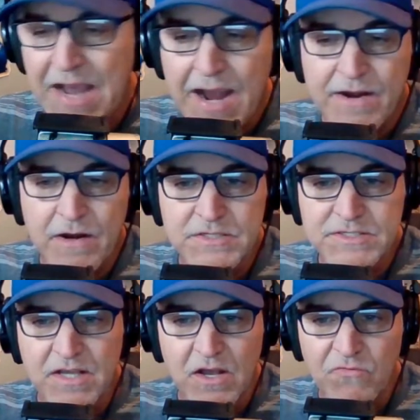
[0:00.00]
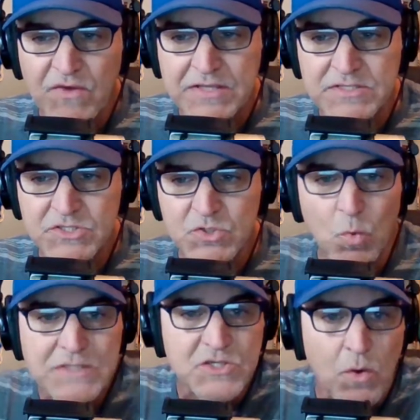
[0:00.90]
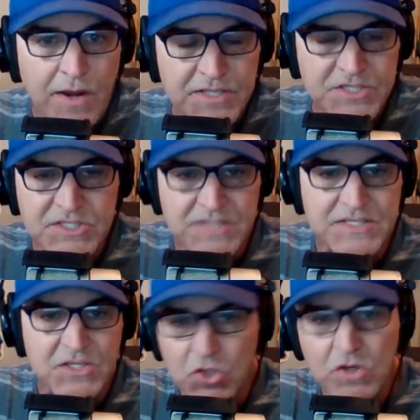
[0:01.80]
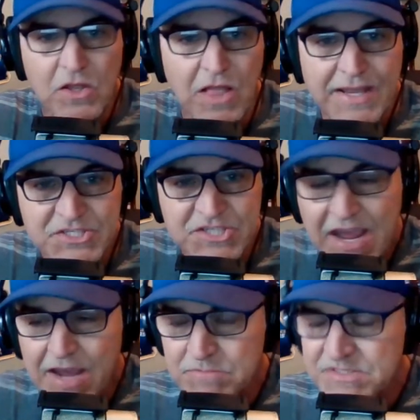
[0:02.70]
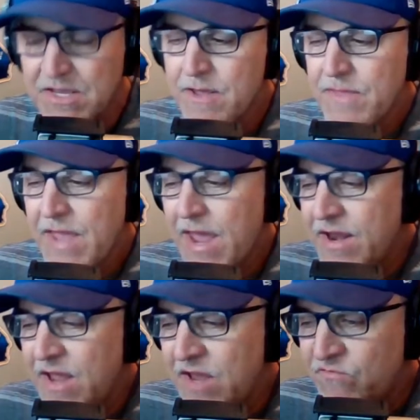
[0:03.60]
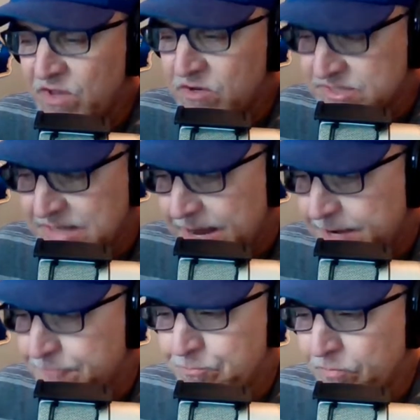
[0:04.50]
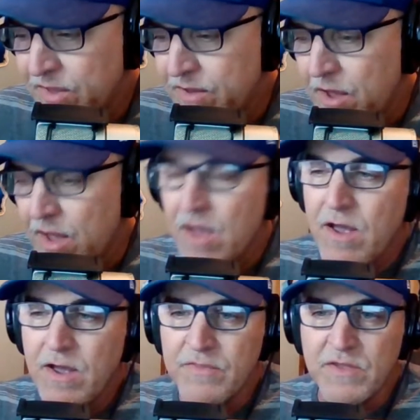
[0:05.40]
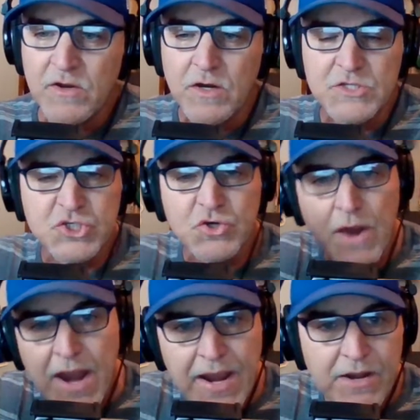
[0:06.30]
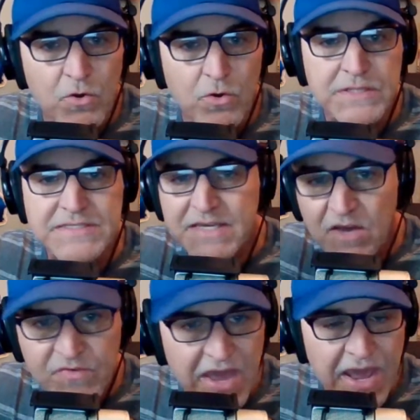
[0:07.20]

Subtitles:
ourselves as to what's going on. It just doesn't look like James, and it feels like a trade or a DFA